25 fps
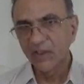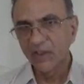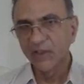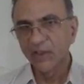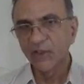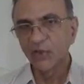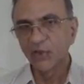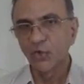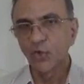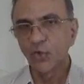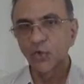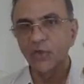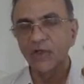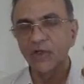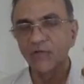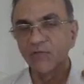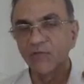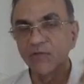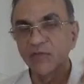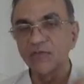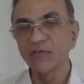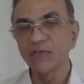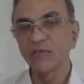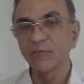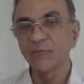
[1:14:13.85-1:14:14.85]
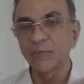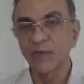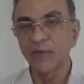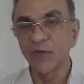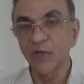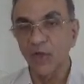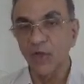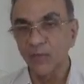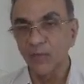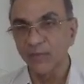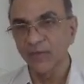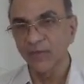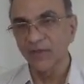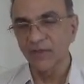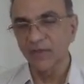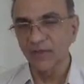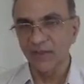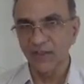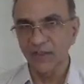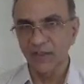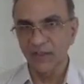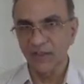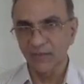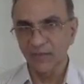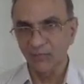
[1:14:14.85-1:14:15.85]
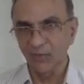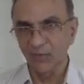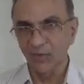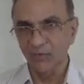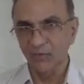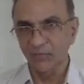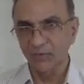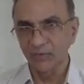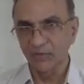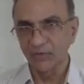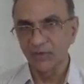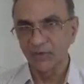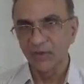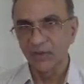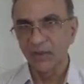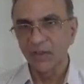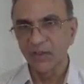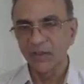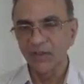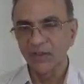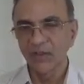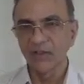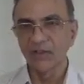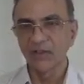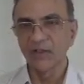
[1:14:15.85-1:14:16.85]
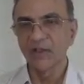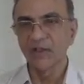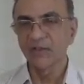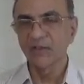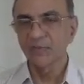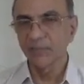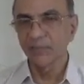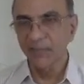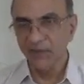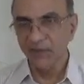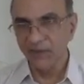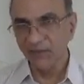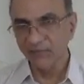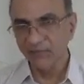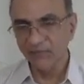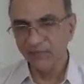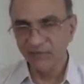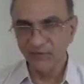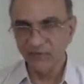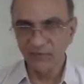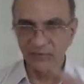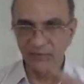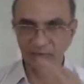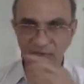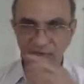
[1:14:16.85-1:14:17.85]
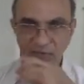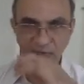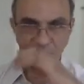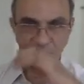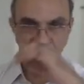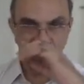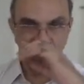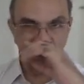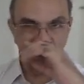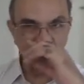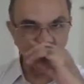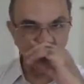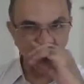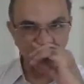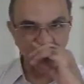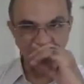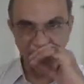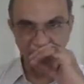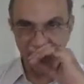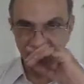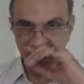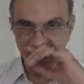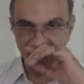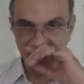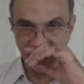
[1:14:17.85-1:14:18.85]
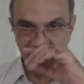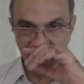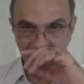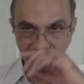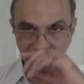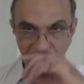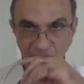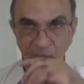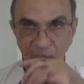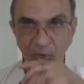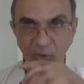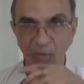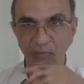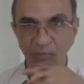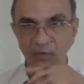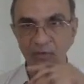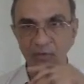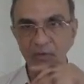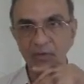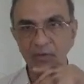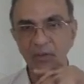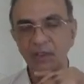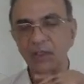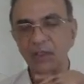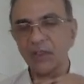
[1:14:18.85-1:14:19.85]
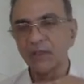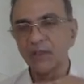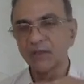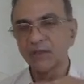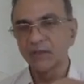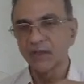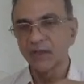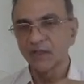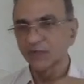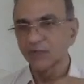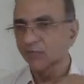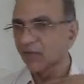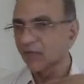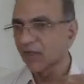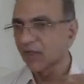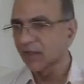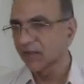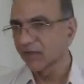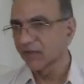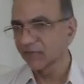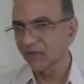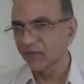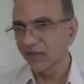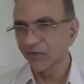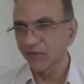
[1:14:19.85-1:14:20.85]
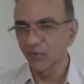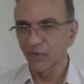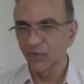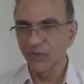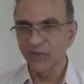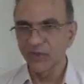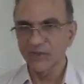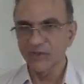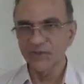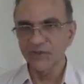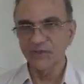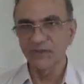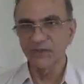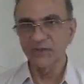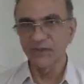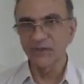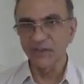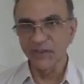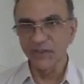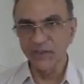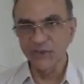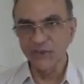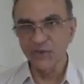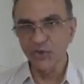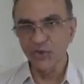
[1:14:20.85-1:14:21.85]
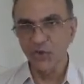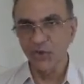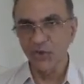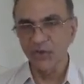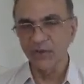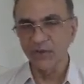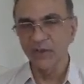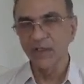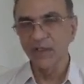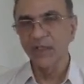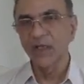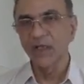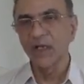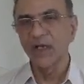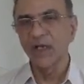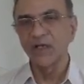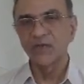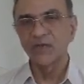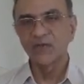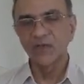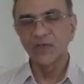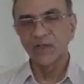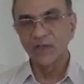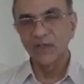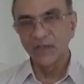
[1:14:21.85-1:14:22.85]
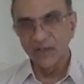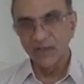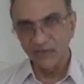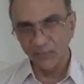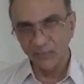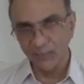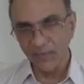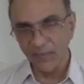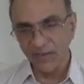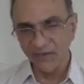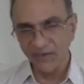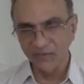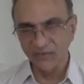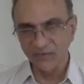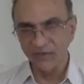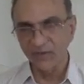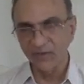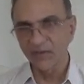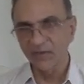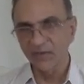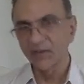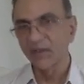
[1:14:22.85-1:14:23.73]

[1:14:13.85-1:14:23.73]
you look at which is predominantly abnormal. Here it's metaphysis, which is predominantly abnormal. There is valgus angulation of the knee joint. It's a dysplasia.